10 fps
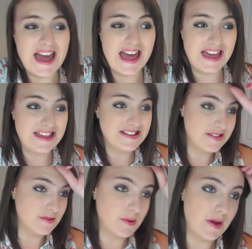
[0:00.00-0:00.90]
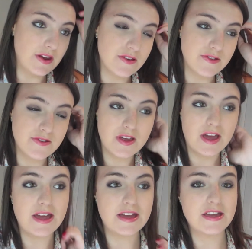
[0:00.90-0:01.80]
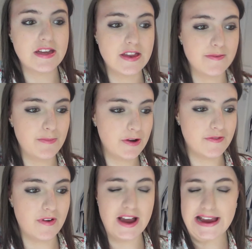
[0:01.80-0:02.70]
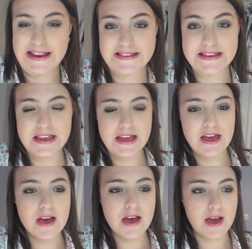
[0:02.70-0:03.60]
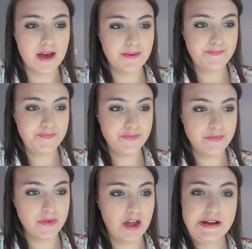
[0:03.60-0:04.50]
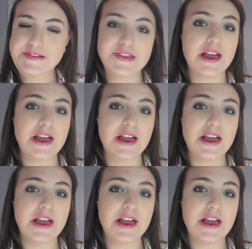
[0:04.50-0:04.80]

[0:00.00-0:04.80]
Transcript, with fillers: and um, we went on a boat ride um around the